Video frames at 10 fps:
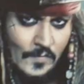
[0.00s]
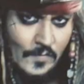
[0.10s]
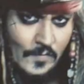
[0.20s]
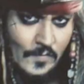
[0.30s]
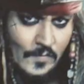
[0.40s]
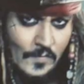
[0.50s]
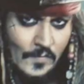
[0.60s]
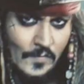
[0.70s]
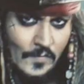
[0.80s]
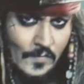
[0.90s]

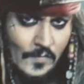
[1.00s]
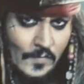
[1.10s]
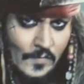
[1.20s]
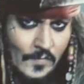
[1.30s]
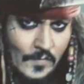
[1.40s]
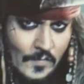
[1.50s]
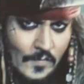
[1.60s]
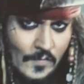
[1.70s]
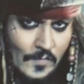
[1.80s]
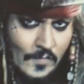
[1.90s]

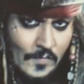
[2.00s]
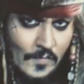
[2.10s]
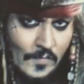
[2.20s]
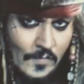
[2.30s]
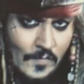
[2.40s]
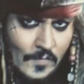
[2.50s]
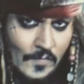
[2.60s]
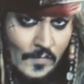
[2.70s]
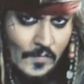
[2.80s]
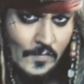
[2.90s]

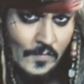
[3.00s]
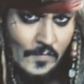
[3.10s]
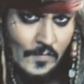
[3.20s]
The person shown says nothing.